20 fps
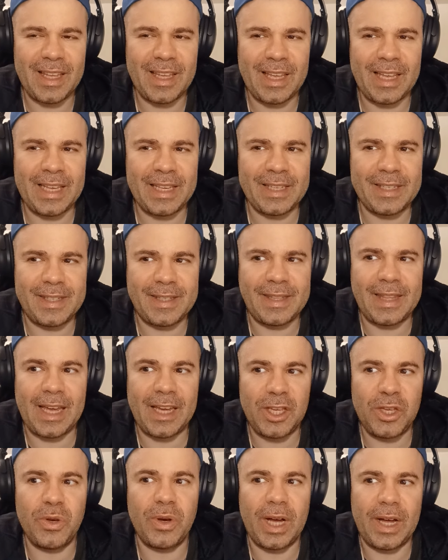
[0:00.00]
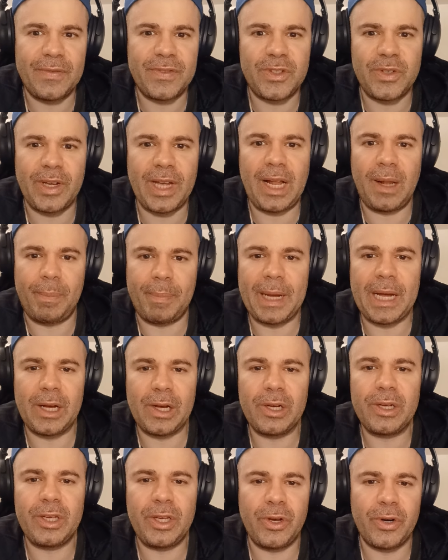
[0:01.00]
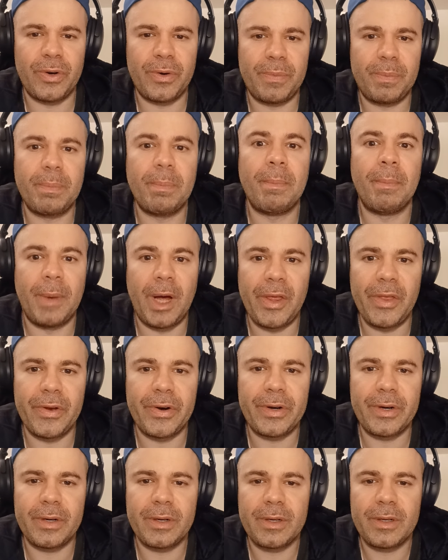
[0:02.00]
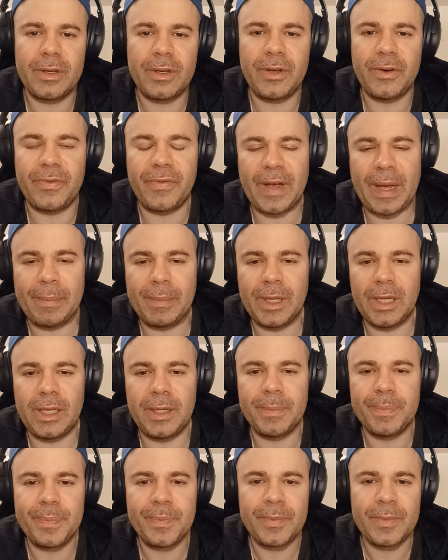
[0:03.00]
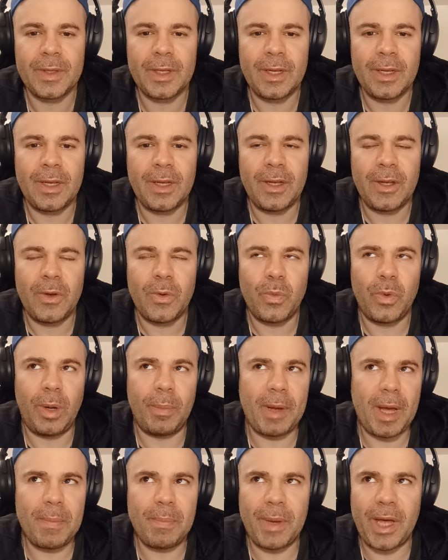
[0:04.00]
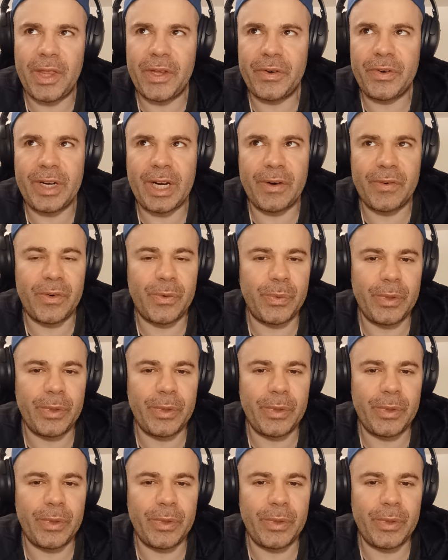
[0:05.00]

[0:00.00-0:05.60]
is that you have to help out your mother, your family. Well, my mother never